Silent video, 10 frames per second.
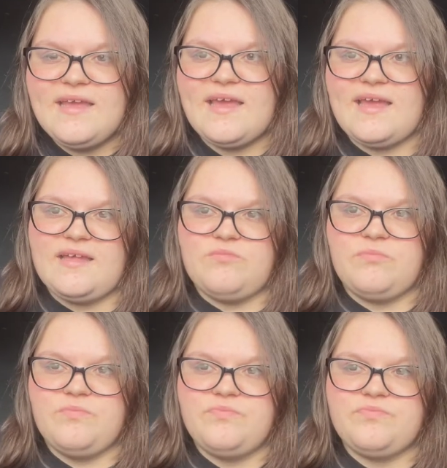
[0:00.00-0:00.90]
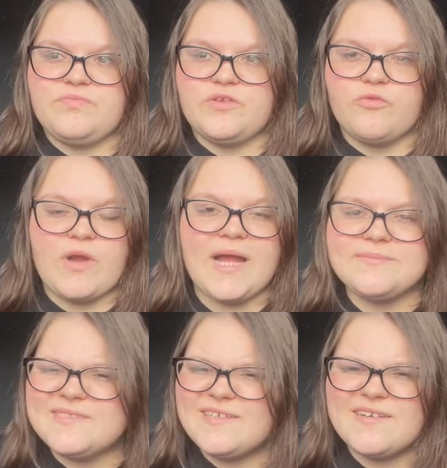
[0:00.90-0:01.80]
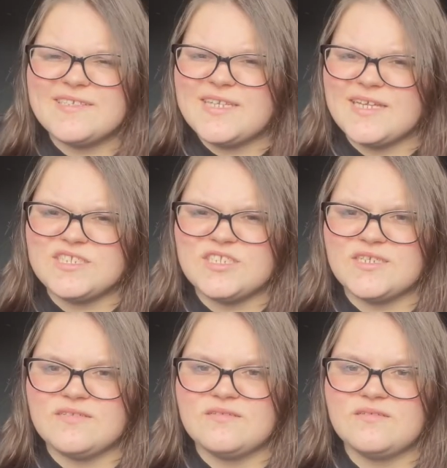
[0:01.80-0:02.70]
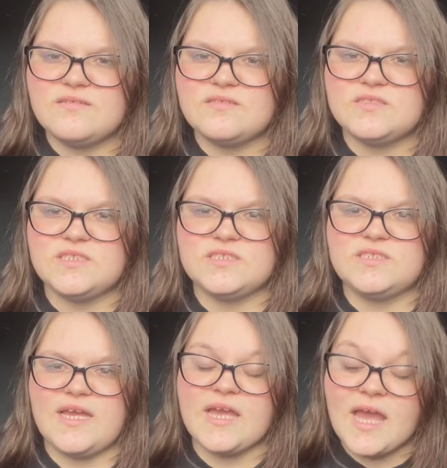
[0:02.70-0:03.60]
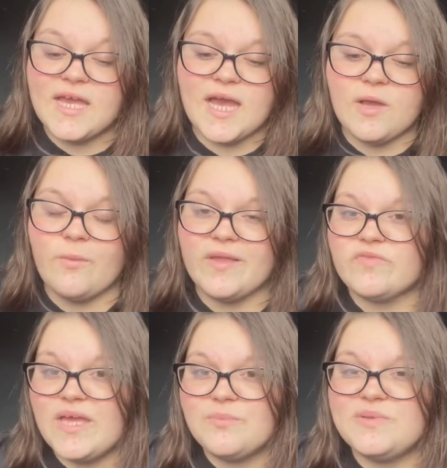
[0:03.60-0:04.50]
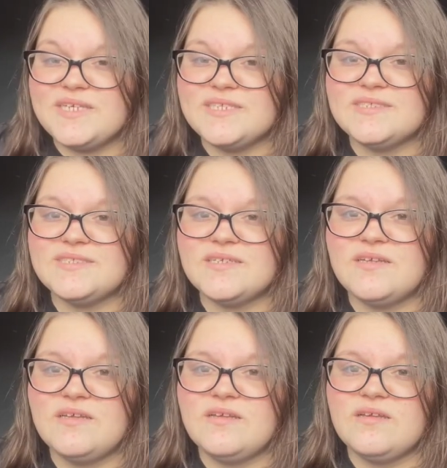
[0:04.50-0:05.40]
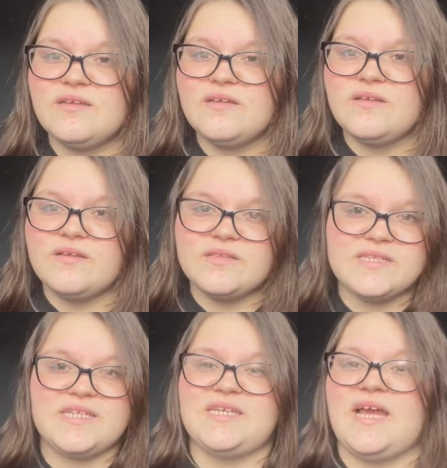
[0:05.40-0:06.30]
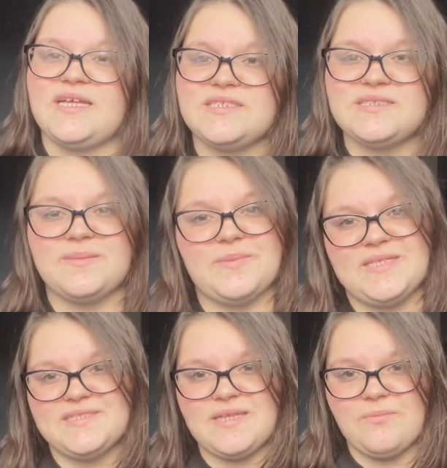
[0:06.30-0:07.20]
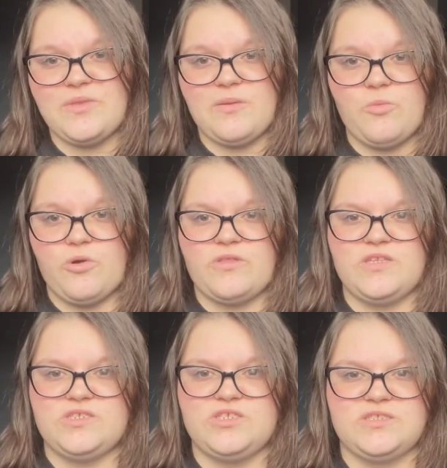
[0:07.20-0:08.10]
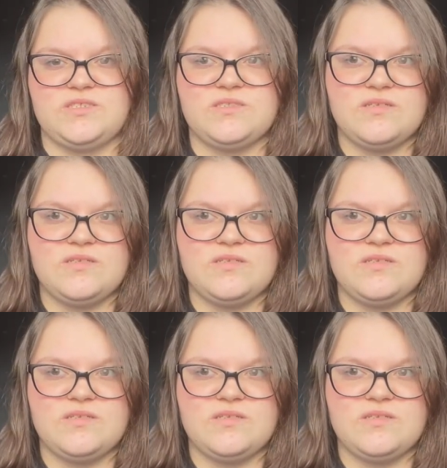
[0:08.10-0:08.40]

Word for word: and grabs their attention to say, hey, I want that piece, then it has to mean something more than just